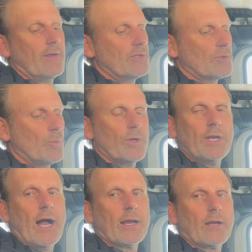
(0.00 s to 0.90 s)
It just would
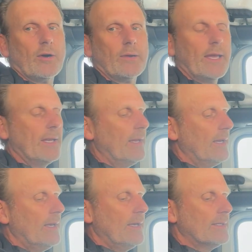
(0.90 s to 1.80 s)
not go in.
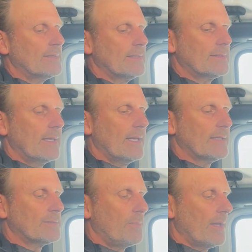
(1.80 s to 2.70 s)
Since then,
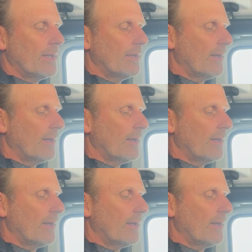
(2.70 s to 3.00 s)
it's been